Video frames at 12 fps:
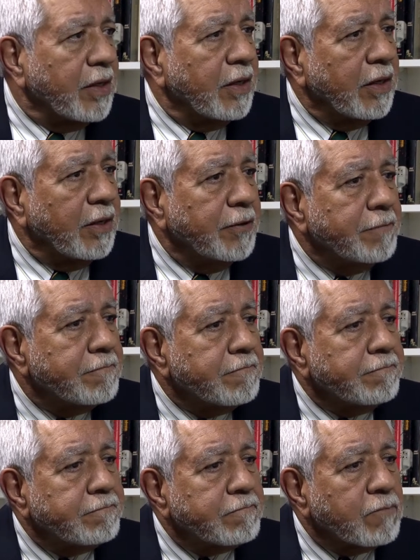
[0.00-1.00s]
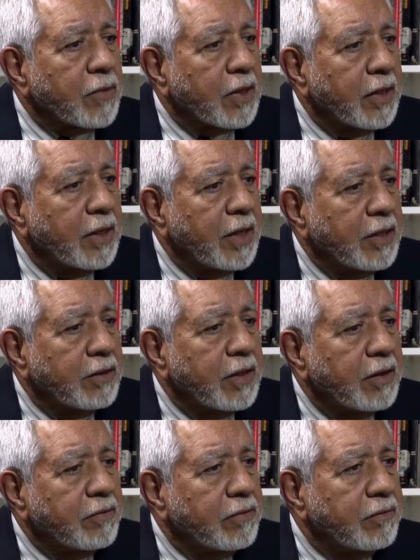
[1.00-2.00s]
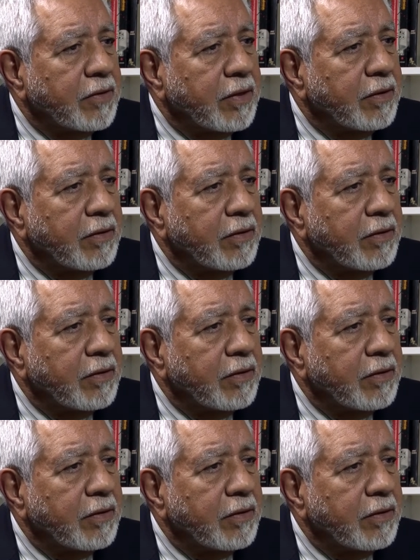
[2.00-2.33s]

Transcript: And